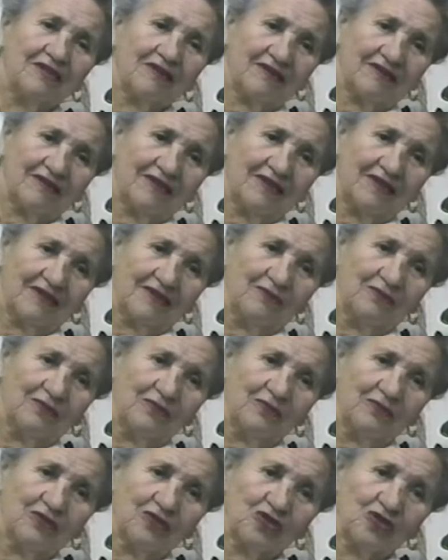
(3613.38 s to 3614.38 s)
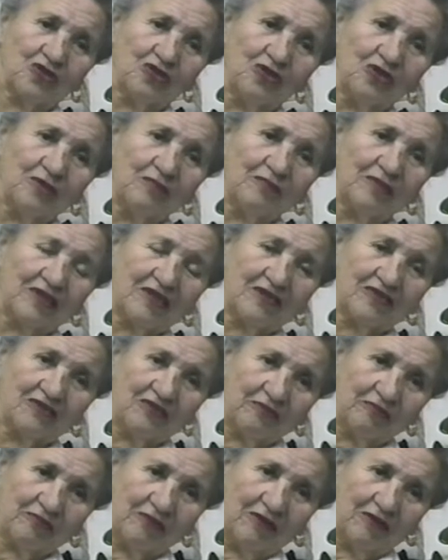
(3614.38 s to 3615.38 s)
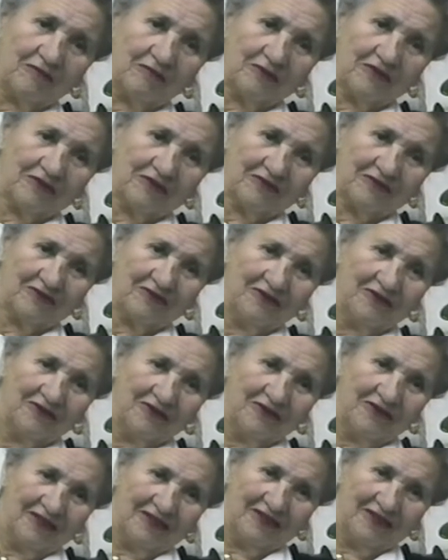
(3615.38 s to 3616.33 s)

didn't think. We were sure because it promised.